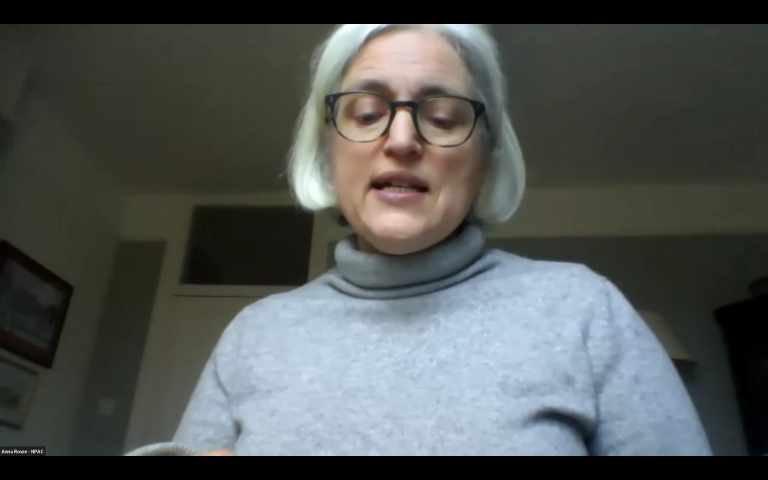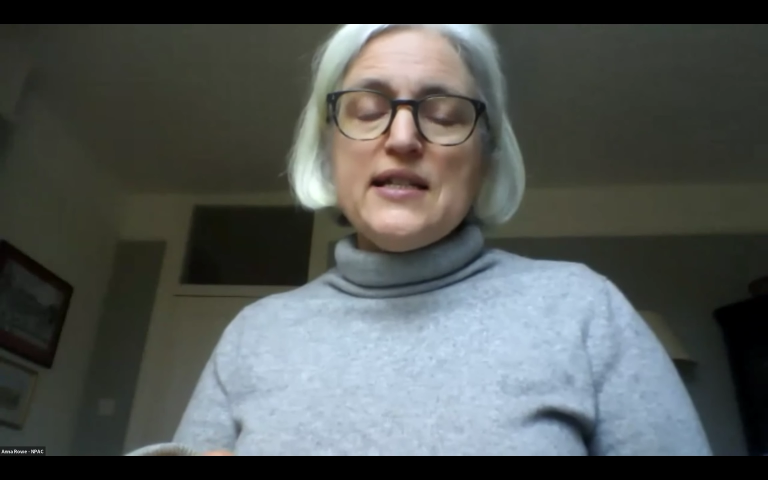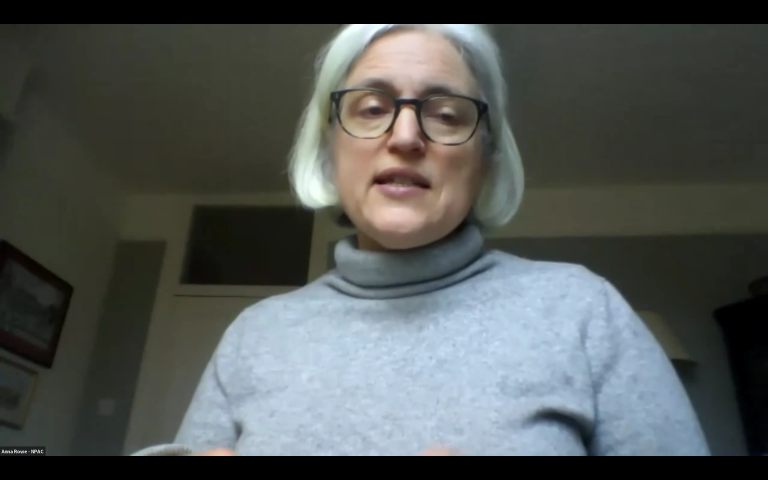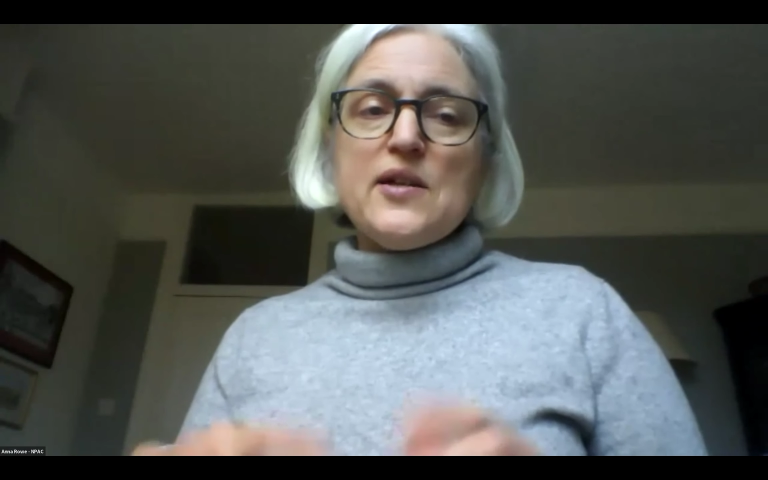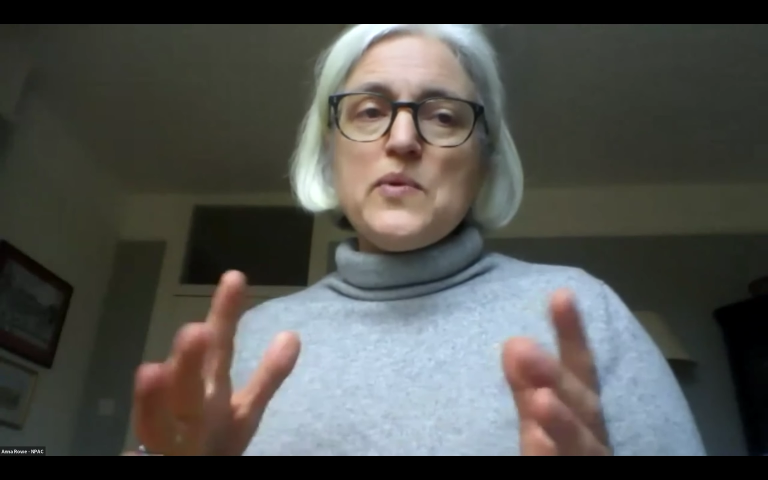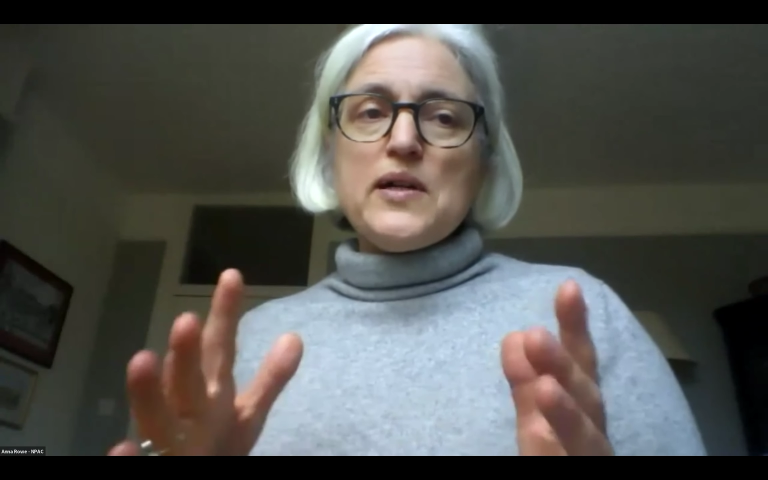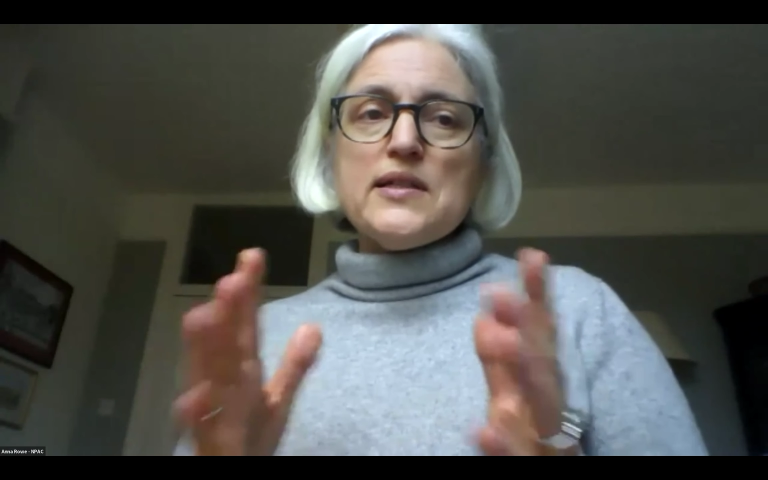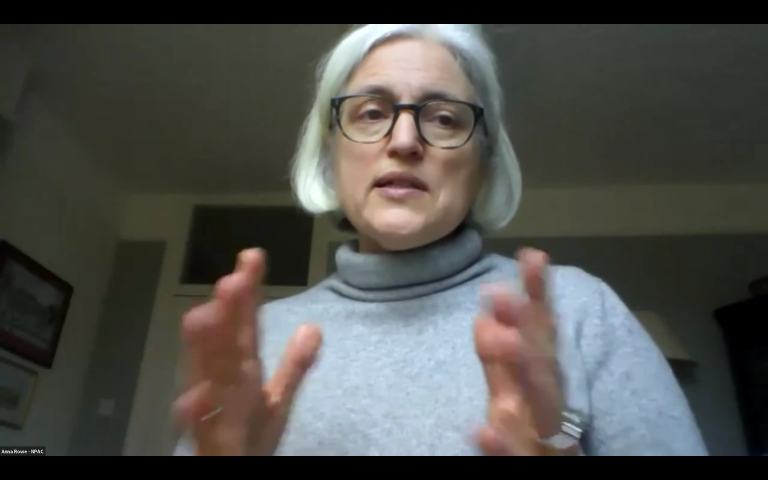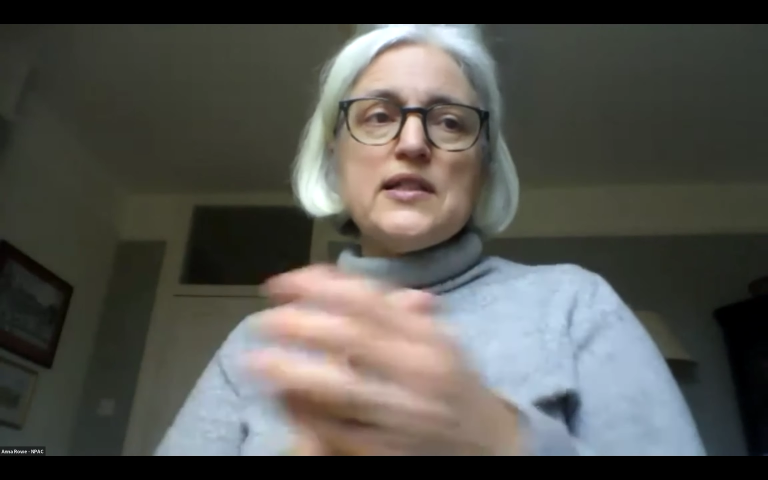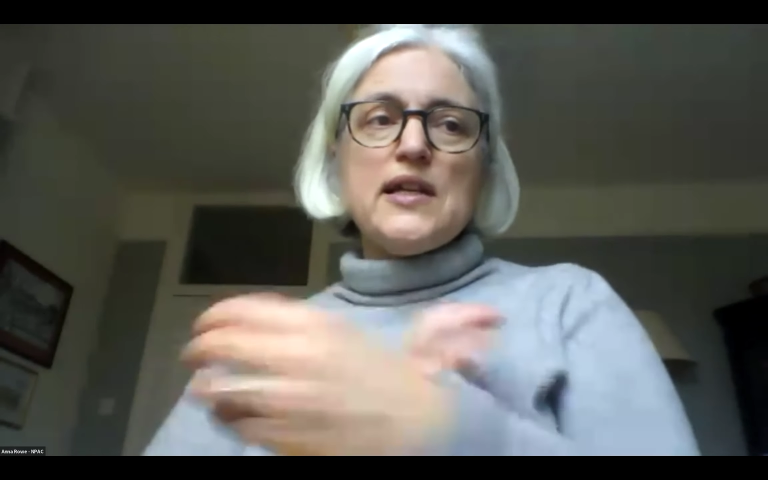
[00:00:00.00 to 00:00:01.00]
So
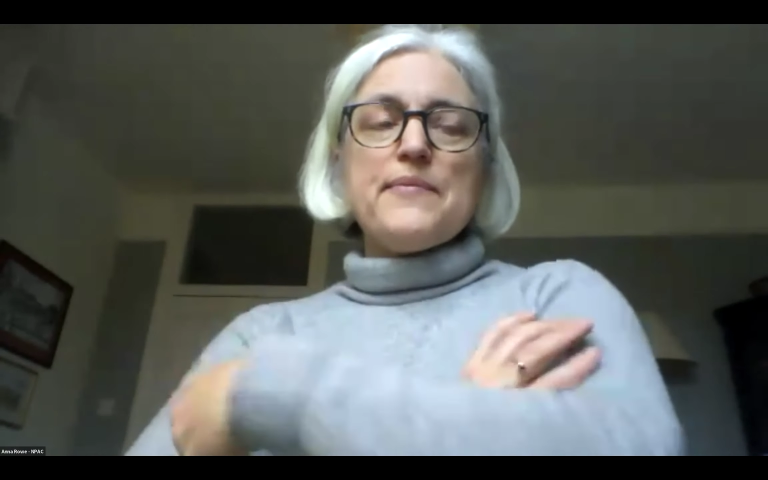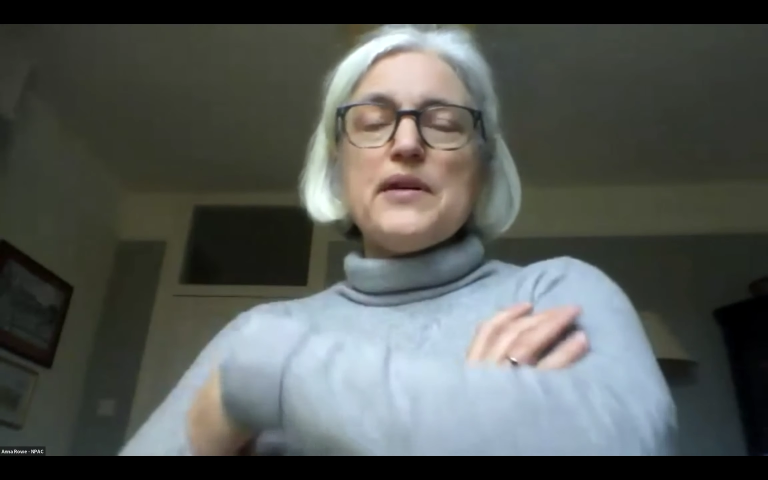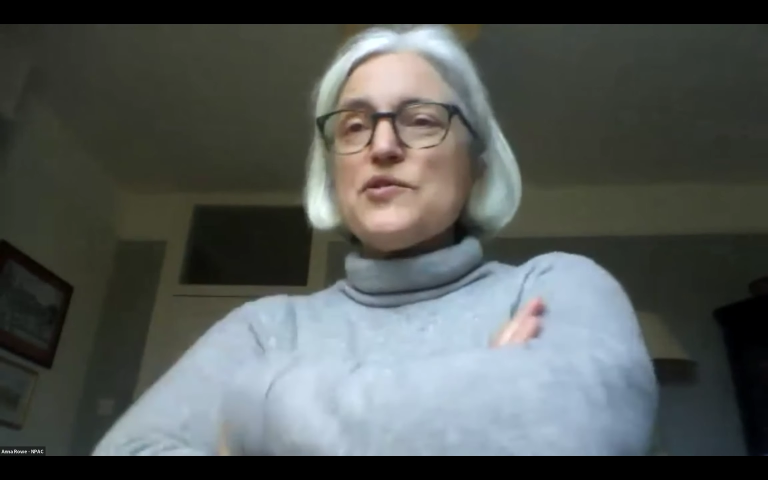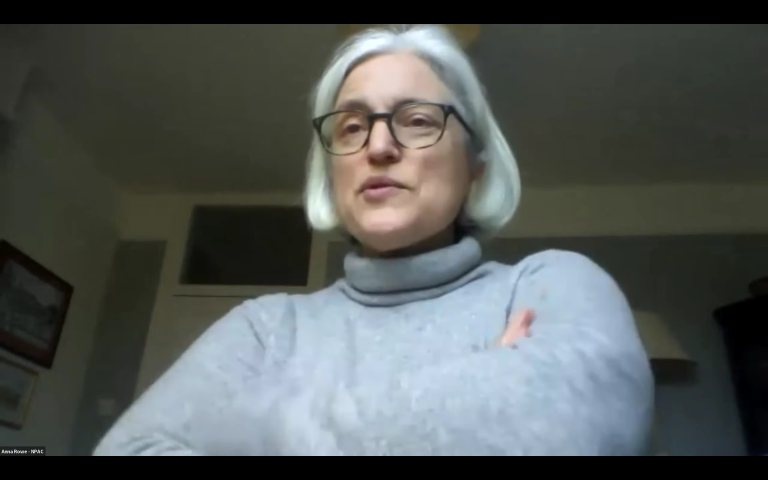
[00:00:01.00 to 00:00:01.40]
one arts